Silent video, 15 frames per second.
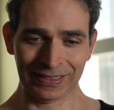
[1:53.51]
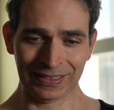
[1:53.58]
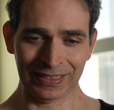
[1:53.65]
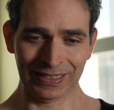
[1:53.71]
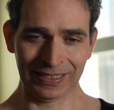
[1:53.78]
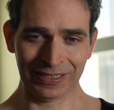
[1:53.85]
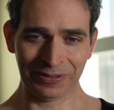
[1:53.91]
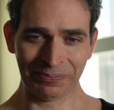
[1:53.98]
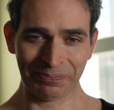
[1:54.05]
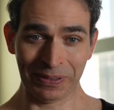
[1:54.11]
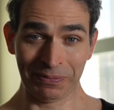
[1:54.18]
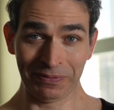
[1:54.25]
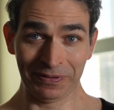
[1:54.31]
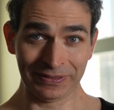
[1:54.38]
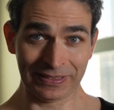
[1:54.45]
And
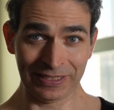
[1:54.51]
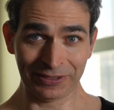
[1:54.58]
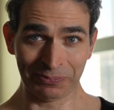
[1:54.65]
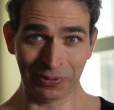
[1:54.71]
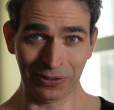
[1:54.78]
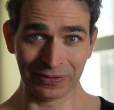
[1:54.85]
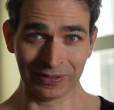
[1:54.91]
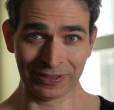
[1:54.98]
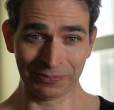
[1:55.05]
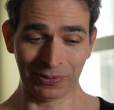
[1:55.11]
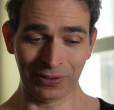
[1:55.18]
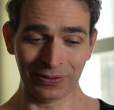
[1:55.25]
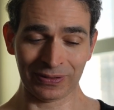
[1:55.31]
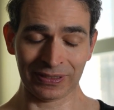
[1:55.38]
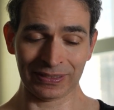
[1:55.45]
people will say it's broken, it's
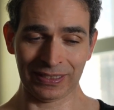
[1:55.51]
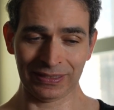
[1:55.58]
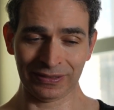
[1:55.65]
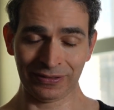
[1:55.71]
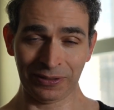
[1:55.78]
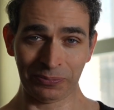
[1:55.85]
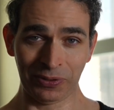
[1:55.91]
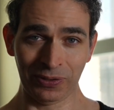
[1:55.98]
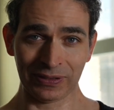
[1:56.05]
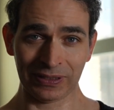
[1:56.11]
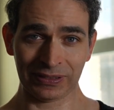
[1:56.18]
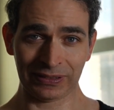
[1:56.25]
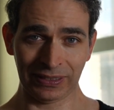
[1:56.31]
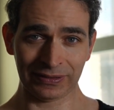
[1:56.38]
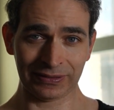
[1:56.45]
broken. It's not broken, it's
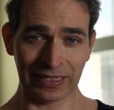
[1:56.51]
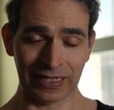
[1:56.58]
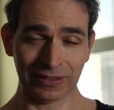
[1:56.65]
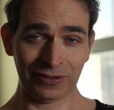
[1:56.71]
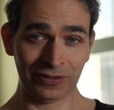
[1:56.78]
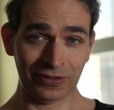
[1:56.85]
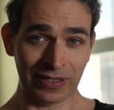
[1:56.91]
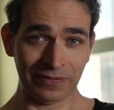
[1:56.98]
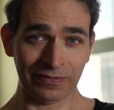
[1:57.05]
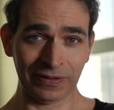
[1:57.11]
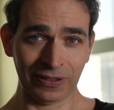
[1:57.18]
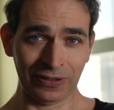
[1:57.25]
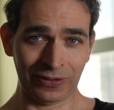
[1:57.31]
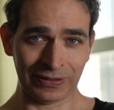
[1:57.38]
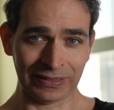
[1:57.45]
just telling you haven't
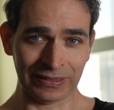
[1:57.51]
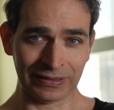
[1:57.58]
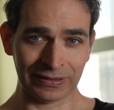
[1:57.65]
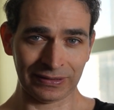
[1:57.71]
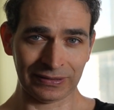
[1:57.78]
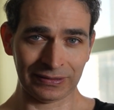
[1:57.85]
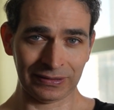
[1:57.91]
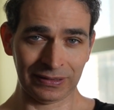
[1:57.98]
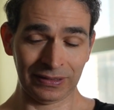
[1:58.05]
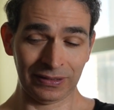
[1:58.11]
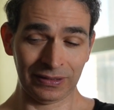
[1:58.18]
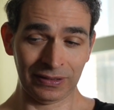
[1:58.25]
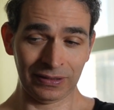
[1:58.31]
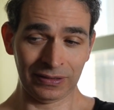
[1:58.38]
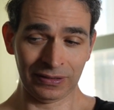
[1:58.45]
learned it.
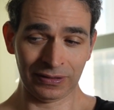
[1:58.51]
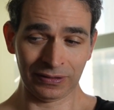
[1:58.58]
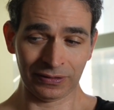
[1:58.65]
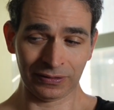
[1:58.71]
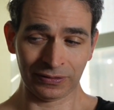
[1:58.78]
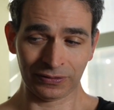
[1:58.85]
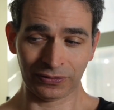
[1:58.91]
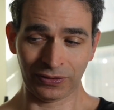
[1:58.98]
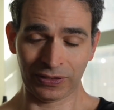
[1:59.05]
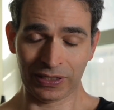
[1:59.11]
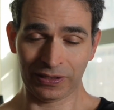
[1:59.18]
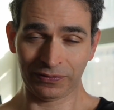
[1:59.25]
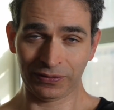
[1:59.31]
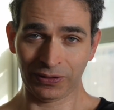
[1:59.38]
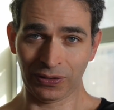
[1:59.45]
So you
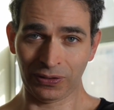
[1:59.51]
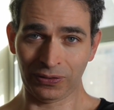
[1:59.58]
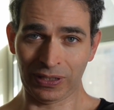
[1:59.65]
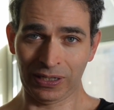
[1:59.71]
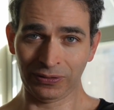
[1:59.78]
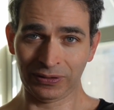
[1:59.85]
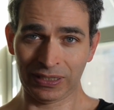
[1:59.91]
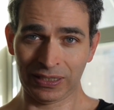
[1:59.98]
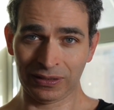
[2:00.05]
have to go out